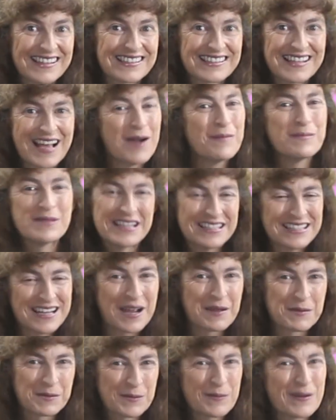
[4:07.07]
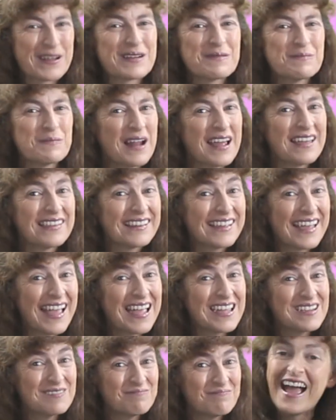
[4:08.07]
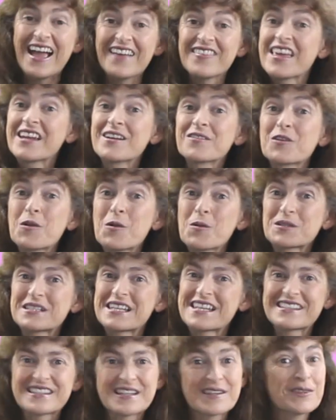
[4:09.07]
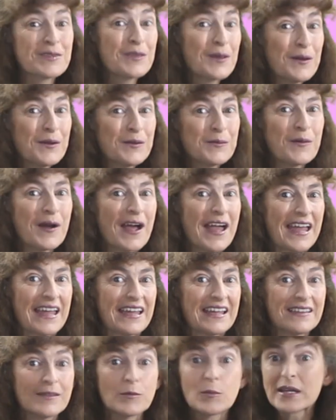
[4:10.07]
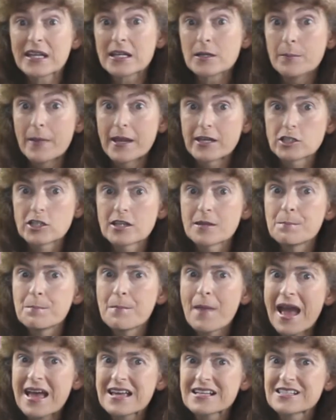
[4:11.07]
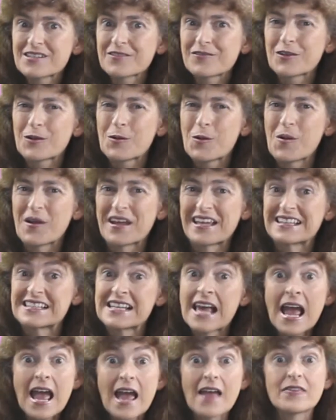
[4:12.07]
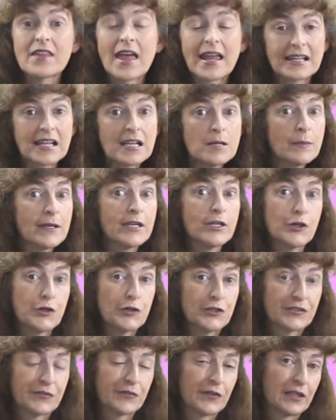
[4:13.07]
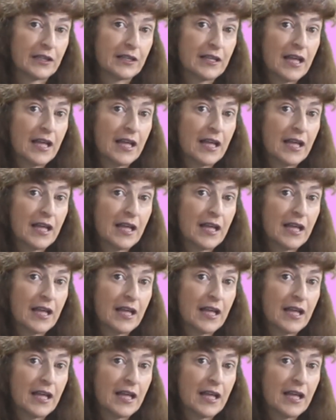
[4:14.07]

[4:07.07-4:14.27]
us how many times we can play the game. And then, of course, there's a third way. We can measure the mass of the coins, and that can be useful